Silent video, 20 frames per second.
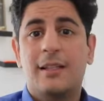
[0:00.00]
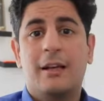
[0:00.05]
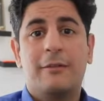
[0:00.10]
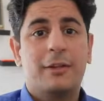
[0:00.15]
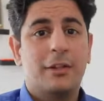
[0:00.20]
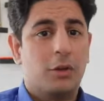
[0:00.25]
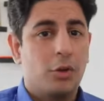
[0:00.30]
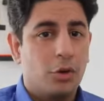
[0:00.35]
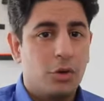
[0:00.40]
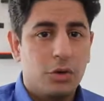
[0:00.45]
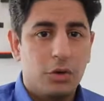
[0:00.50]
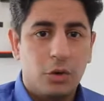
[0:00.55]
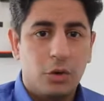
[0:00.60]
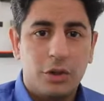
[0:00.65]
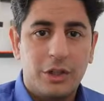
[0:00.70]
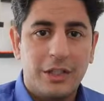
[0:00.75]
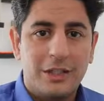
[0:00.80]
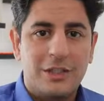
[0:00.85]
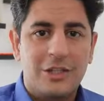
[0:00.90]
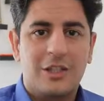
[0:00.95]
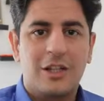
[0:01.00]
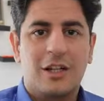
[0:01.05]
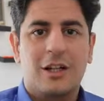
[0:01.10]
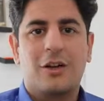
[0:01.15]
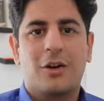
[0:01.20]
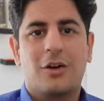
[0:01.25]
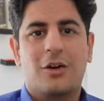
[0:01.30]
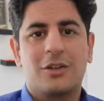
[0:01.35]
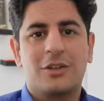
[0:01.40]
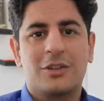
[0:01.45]
there were no digital
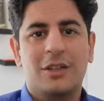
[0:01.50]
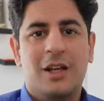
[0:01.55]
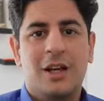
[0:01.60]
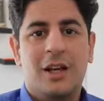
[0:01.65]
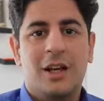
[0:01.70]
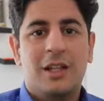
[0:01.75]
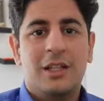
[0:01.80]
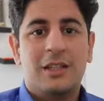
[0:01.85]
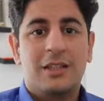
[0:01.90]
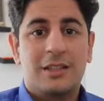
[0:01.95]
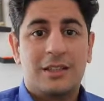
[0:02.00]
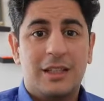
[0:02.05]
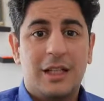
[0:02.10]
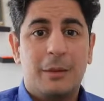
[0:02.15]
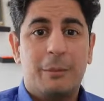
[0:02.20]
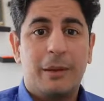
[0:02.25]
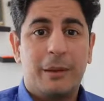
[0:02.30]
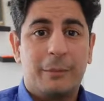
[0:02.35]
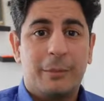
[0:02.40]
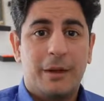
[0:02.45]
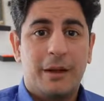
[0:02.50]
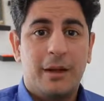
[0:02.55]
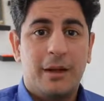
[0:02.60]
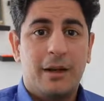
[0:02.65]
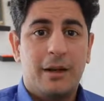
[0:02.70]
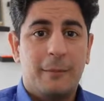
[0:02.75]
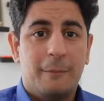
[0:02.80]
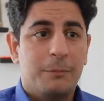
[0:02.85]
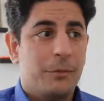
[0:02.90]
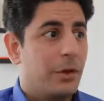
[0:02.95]
clocks. Still
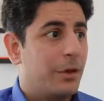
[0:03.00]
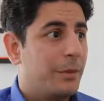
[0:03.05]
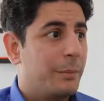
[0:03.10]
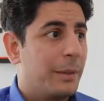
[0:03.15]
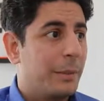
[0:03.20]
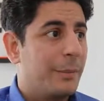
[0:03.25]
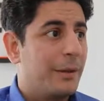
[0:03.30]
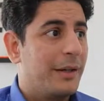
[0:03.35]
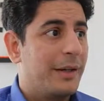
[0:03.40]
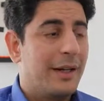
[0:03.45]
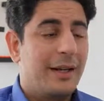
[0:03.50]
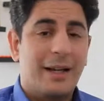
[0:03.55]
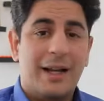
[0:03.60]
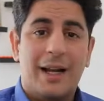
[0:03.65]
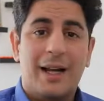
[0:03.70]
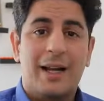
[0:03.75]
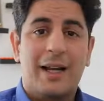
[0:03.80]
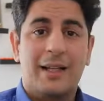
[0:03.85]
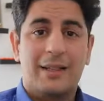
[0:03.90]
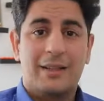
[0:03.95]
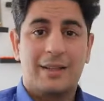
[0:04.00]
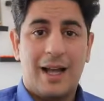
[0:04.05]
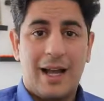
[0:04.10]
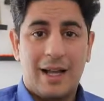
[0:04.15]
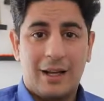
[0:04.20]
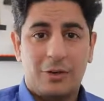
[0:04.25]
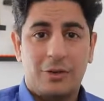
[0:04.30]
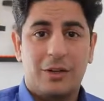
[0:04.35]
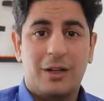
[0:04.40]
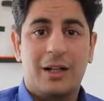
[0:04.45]
people didn't have like the
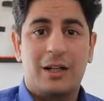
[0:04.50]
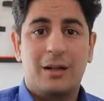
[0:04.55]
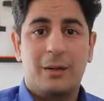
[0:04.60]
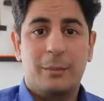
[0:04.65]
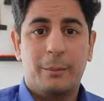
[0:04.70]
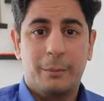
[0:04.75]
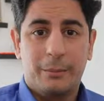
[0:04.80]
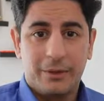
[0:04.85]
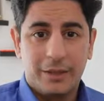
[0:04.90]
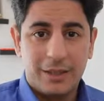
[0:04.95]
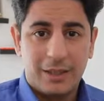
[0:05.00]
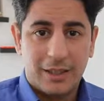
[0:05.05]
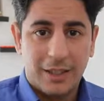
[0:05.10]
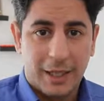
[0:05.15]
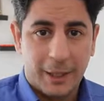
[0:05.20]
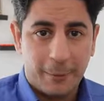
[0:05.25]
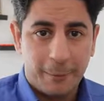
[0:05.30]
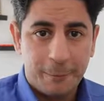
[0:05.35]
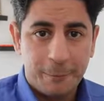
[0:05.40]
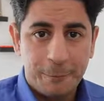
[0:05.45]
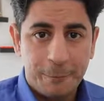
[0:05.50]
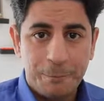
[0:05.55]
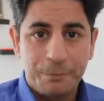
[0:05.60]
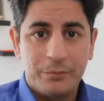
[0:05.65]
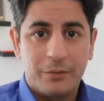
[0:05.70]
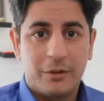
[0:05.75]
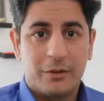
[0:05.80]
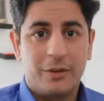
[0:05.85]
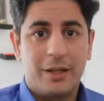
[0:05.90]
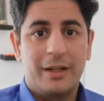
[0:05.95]
accurate birth time,
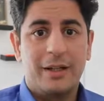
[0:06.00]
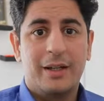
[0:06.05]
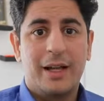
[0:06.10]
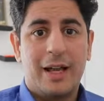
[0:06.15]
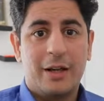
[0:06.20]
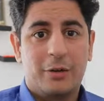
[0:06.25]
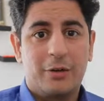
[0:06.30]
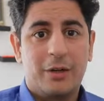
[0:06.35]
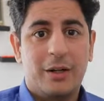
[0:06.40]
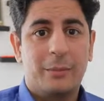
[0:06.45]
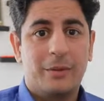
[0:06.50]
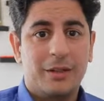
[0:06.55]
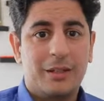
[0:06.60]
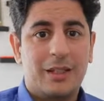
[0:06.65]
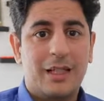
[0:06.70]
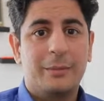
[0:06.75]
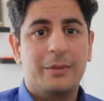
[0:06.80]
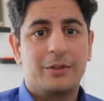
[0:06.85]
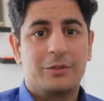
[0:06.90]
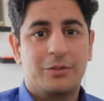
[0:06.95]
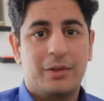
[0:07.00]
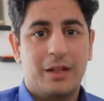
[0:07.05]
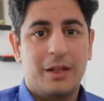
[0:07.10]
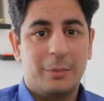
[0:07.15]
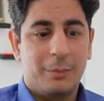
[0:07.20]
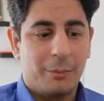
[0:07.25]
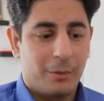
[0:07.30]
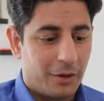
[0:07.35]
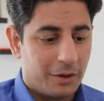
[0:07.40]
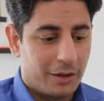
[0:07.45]
right? Accurate birth time is very
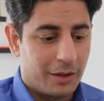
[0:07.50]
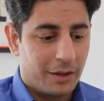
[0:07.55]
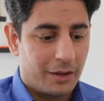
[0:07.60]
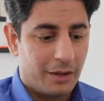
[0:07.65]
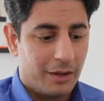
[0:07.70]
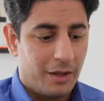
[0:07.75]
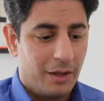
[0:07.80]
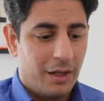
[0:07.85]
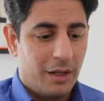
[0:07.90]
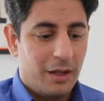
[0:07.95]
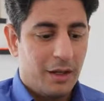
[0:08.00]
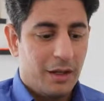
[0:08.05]
important.